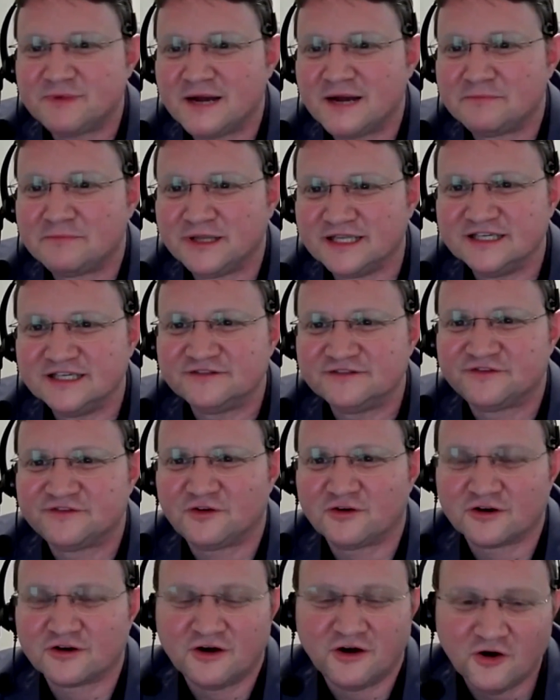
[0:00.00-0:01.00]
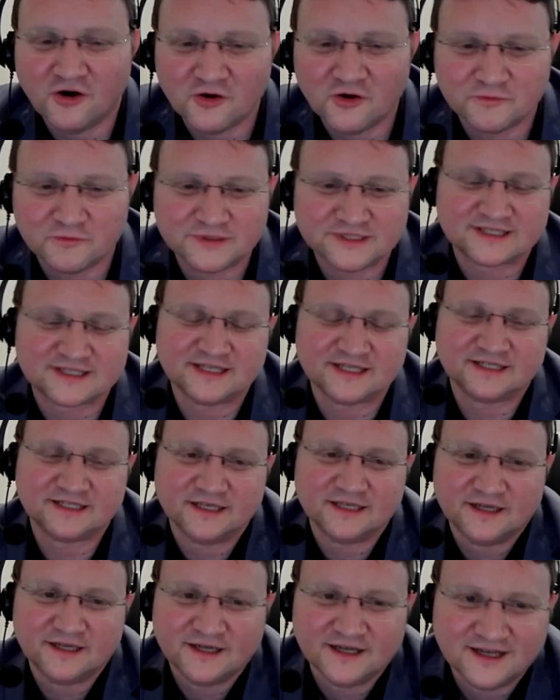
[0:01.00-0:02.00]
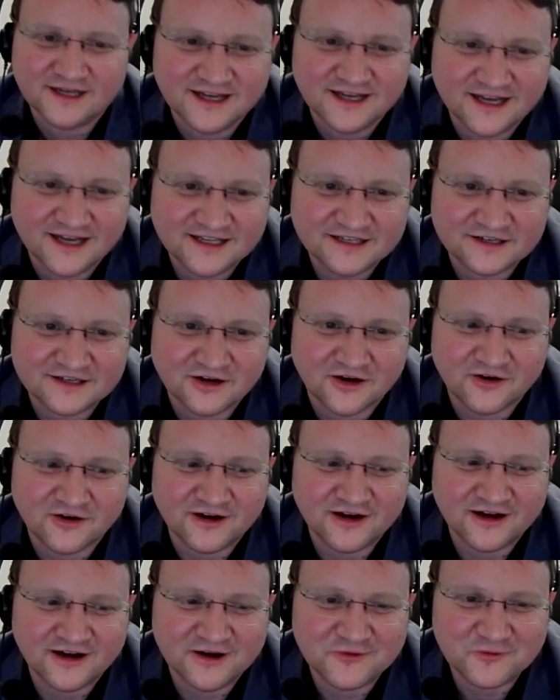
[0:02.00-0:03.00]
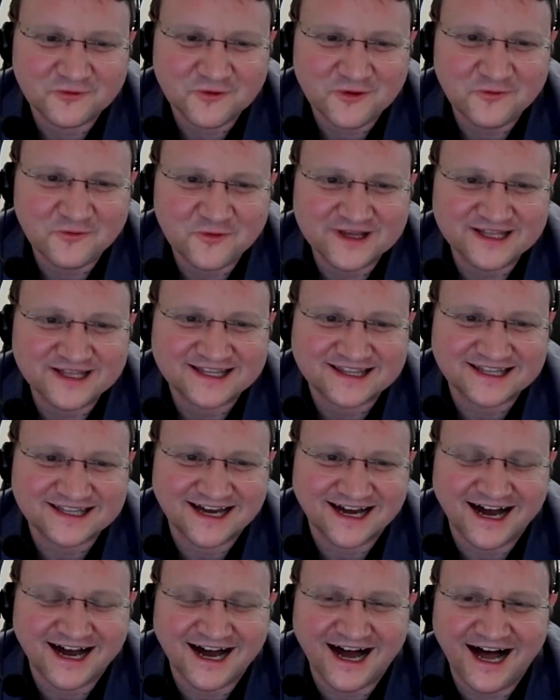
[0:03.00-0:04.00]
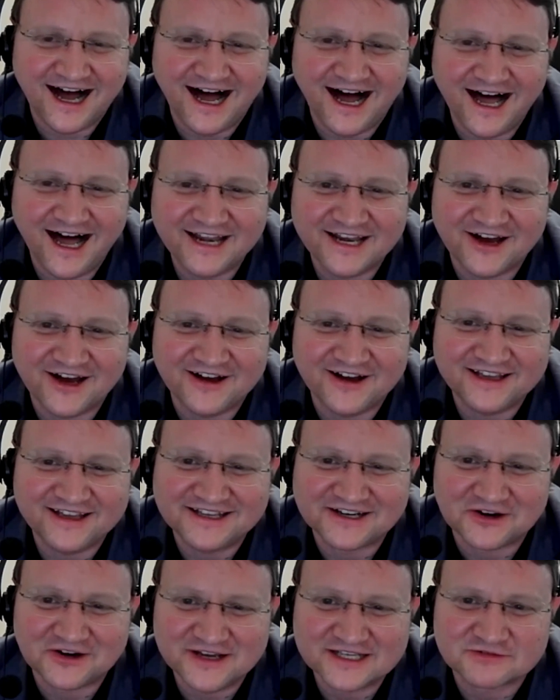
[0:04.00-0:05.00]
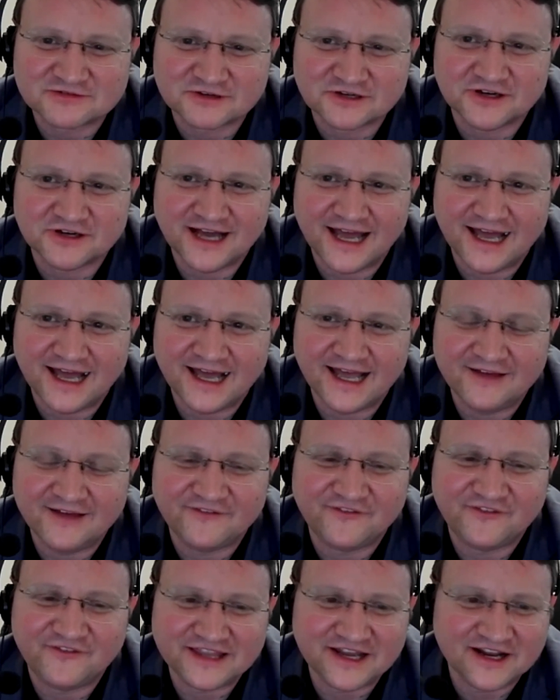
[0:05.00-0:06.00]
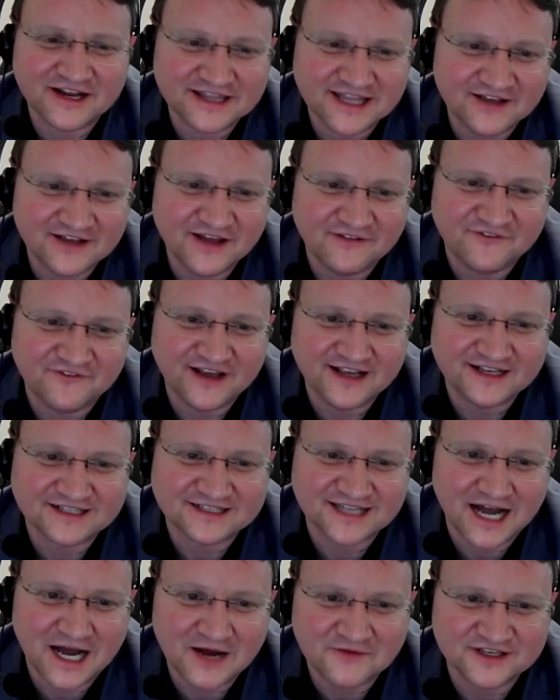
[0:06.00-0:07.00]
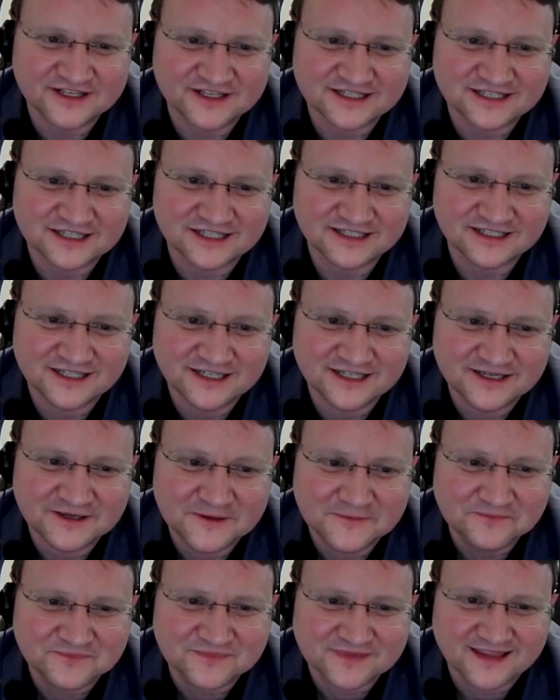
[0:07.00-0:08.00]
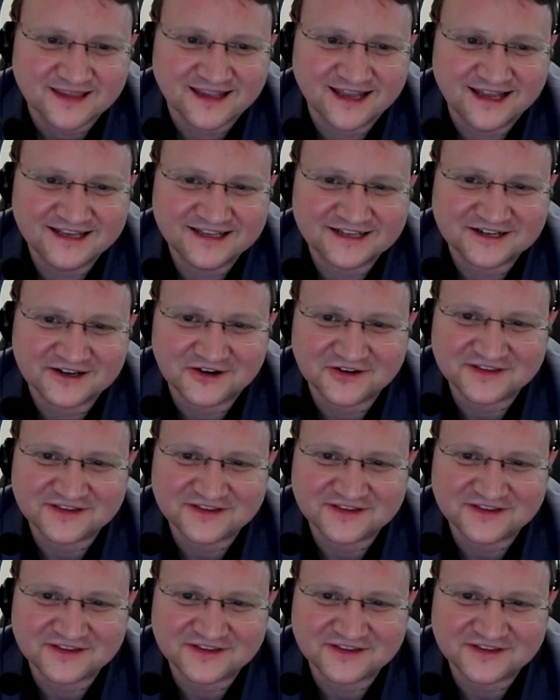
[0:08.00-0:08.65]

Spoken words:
belief or hope is that, you know, with enough, you know, Israel they have faced, obviously, you know,